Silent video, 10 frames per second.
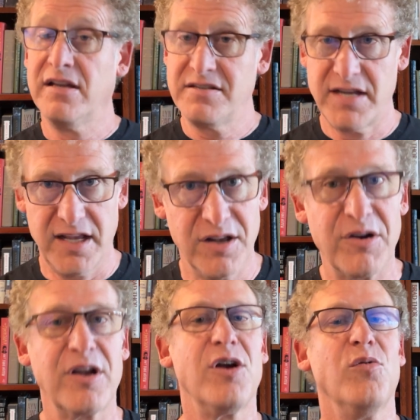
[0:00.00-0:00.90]

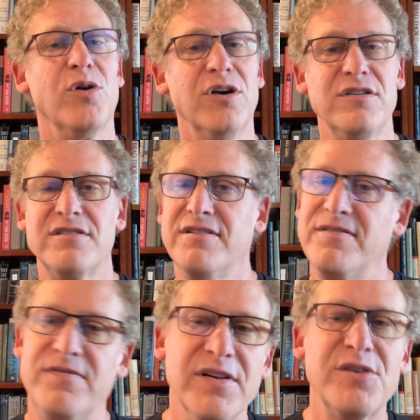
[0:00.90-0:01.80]
tailoring our words,
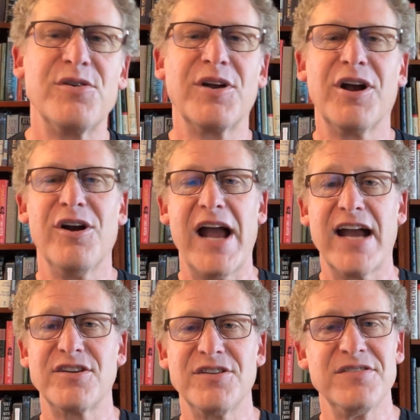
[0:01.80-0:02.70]
filtering our
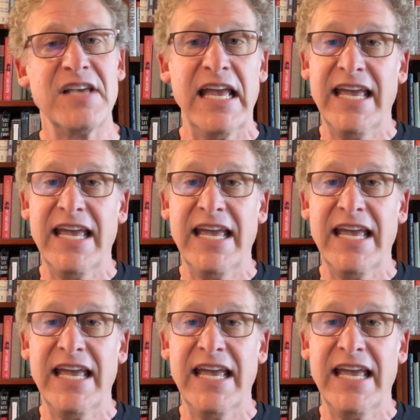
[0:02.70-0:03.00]
actions,